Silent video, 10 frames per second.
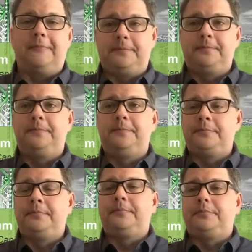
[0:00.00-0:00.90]
So, you
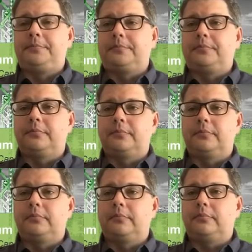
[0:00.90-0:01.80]
know, and
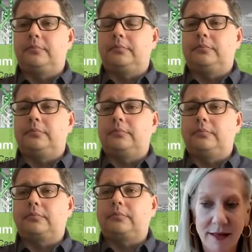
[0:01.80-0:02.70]

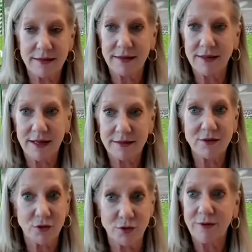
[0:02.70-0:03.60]
that's a
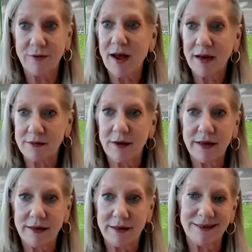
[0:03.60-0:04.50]
true fact,
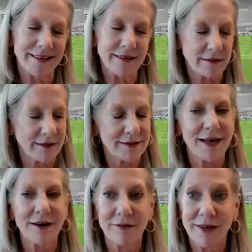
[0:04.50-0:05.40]
right? And that's
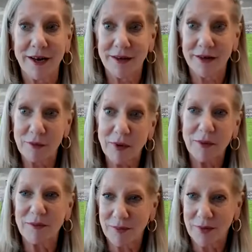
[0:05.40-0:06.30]
kind of redundant, but
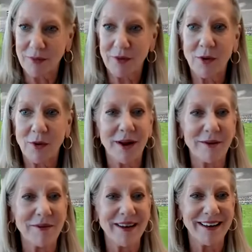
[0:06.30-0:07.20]
you know what I
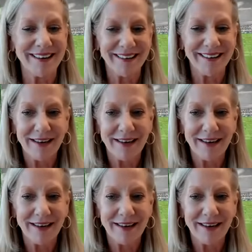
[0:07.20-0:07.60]
mean.